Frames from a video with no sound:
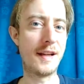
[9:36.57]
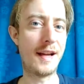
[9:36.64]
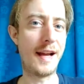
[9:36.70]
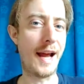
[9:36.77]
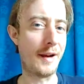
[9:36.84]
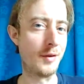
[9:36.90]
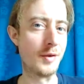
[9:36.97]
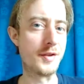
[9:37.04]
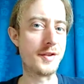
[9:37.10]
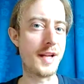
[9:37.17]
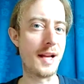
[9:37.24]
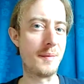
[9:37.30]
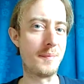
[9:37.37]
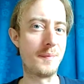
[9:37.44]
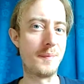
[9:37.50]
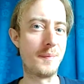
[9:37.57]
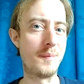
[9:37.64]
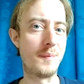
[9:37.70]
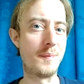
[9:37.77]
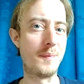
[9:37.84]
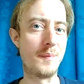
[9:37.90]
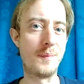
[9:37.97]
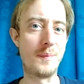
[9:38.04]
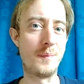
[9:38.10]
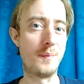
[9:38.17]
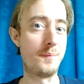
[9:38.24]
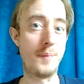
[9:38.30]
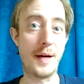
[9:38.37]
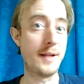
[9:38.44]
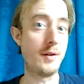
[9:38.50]
understand
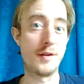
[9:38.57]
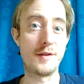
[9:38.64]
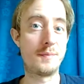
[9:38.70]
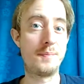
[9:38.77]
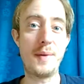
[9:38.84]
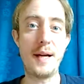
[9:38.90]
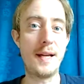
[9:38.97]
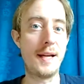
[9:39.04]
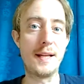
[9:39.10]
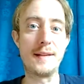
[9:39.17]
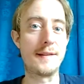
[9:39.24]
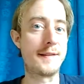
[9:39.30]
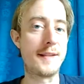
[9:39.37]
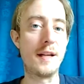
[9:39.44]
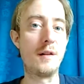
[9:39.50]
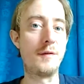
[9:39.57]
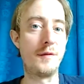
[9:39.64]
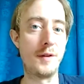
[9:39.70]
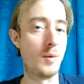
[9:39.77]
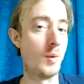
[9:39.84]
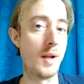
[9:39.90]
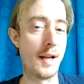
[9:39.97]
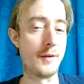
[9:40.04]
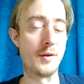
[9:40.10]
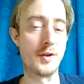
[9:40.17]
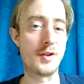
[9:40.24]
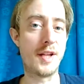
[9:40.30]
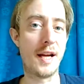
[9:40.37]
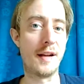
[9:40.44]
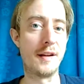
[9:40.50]
by itself you will
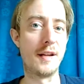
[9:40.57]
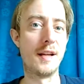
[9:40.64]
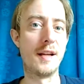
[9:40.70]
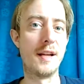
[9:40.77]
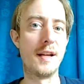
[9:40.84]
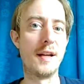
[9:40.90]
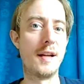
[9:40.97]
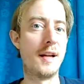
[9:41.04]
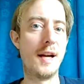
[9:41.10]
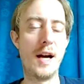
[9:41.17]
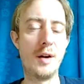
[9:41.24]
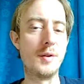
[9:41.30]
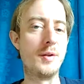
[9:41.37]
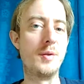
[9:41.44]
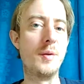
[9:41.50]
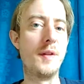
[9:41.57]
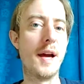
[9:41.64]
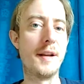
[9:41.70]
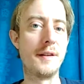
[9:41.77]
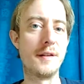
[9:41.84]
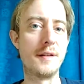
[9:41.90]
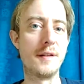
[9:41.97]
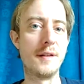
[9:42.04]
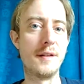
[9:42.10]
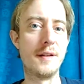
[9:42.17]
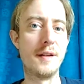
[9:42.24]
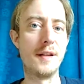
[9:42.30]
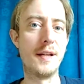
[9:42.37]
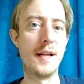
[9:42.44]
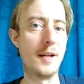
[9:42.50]
understand how to do that
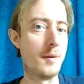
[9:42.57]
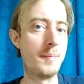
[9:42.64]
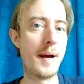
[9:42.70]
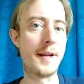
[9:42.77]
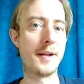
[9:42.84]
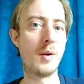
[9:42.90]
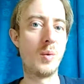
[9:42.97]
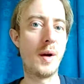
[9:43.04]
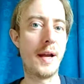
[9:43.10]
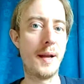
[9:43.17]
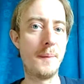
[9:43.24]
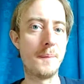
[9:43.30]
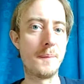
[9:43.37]
in a better way.